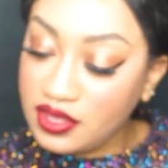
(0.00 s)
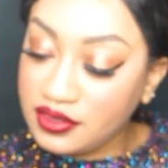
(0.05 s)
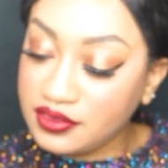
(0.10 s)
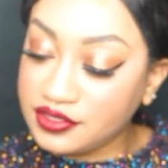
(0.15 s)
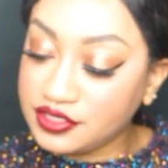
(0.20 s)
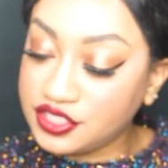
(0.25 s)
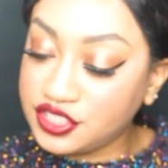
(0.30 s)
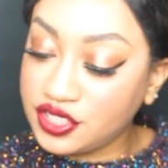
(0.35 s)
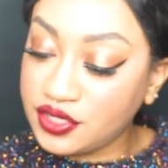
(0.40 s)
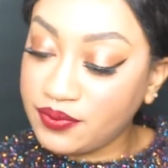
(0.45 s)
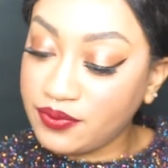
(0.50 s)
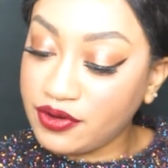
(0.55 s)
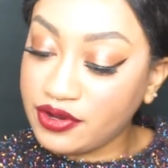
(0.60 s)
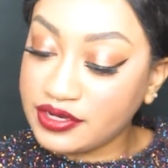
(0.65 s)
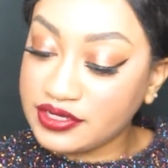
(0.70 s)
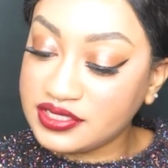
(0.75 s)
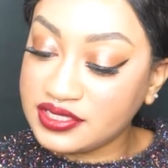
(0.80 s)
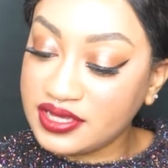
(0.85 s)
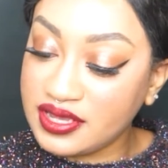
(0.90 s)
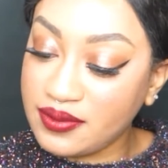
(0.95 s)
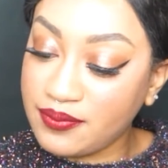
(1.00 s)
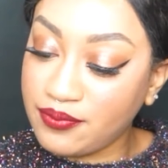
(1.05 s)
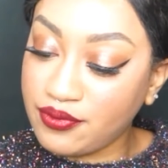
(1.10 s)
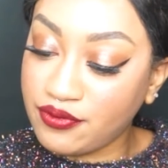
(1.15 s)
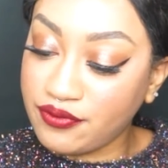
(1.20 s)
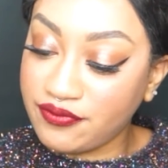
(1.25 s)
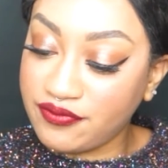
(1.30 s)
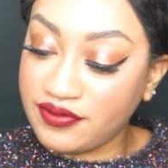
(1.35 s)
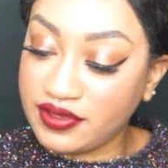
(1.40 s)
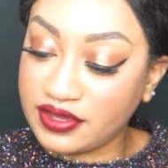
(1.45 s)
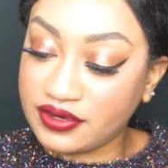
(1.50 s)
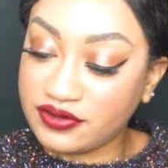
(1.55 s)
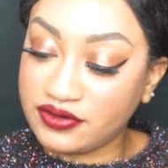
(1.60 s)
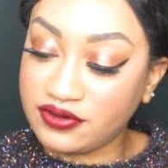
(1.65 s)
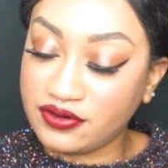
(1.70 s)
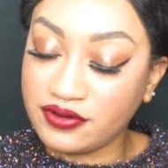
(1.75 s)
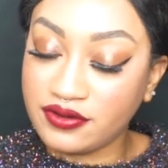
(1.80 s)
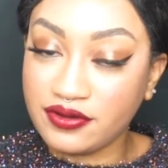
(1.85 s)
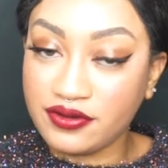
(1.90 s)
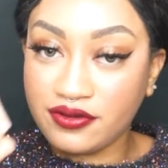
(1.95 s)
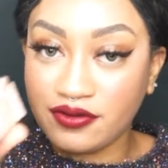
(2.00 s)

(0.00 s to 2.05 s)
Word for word: the Shimmering Skin Perfector